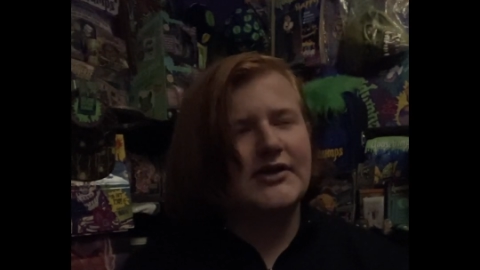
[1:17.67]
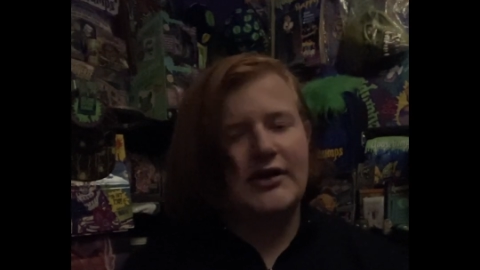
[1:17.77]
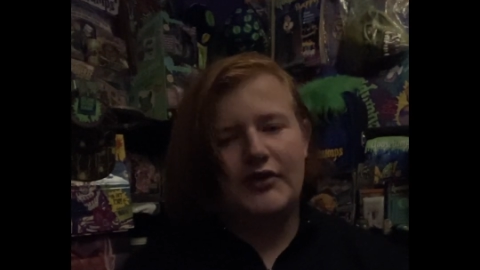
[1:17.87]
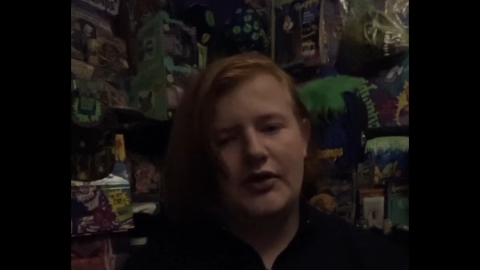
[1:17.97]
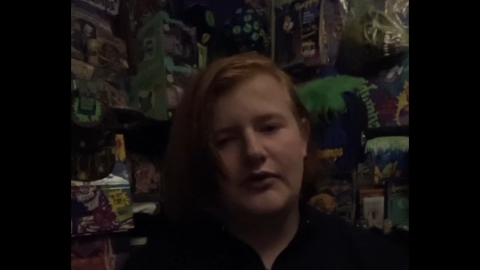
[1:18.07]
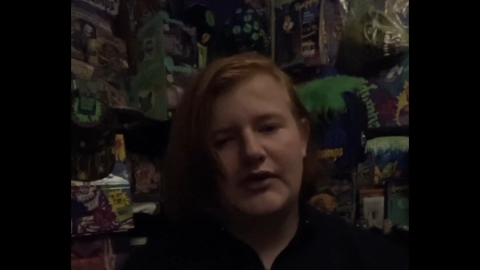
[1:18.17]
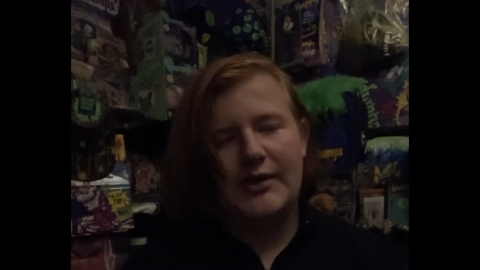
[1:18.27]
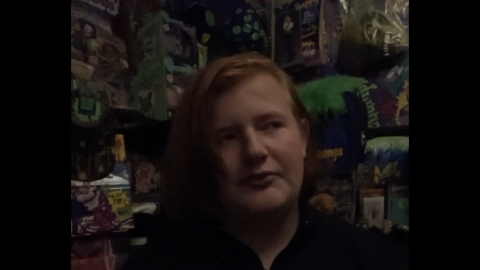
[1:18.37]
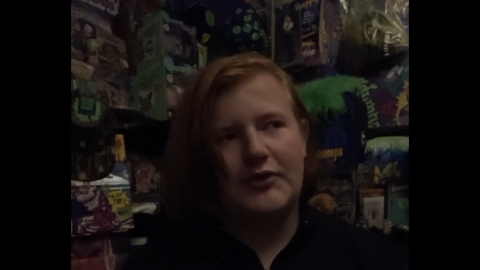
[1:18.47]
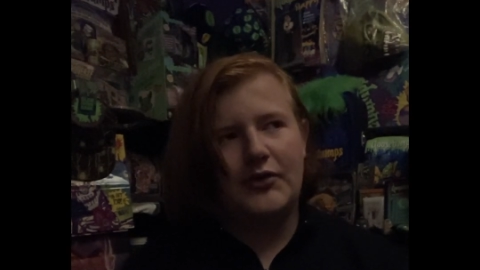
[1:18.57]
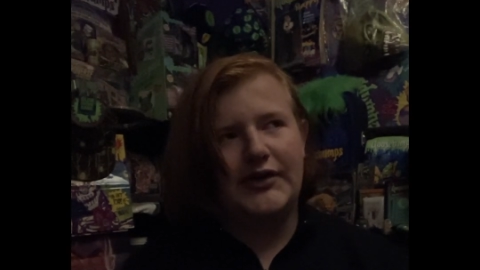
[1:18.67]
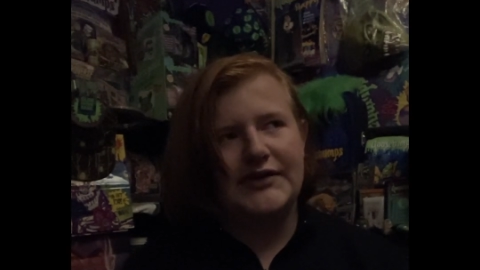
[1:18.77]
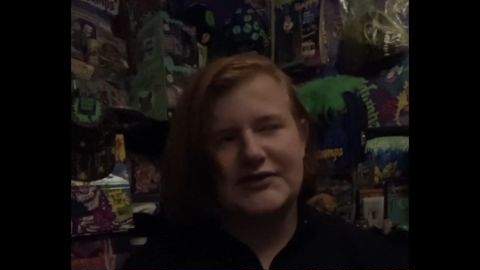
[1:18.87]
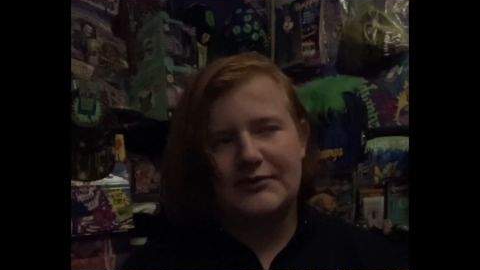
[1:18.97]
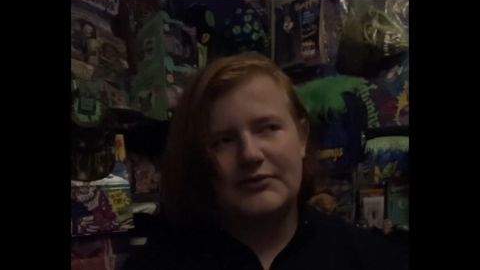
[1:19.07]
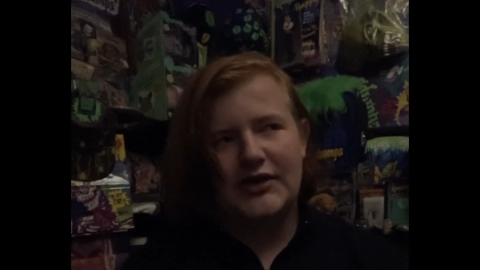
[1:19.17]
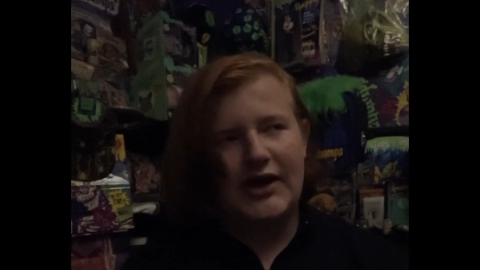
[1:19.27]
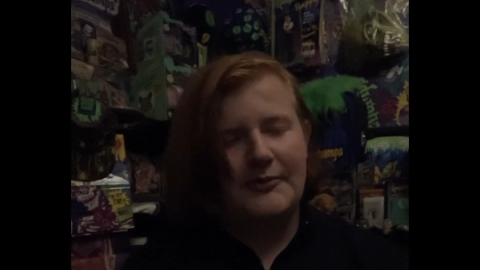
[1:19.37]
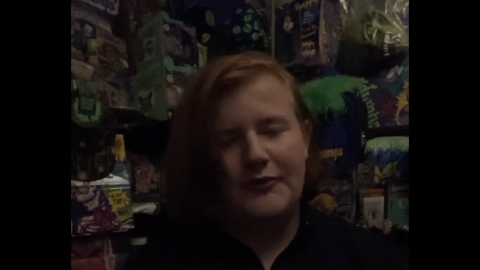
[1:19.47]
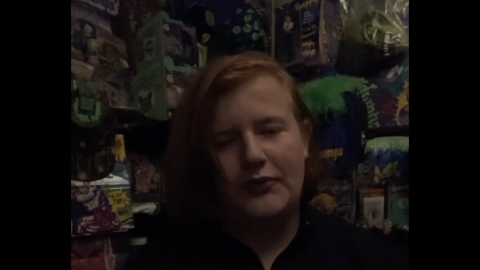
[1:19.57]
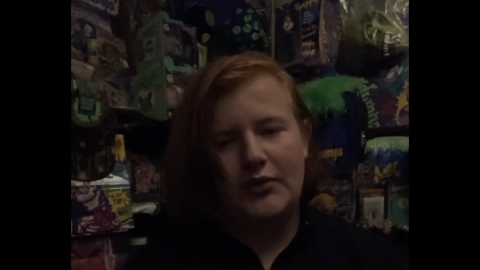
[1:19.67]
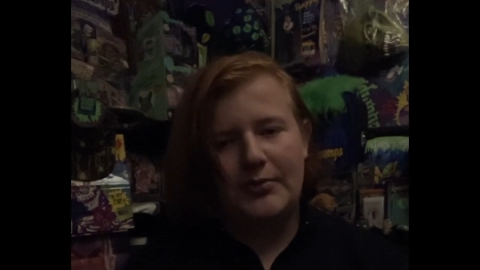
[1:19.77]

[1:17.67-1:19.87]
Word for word: and even though I'm recording this the night before,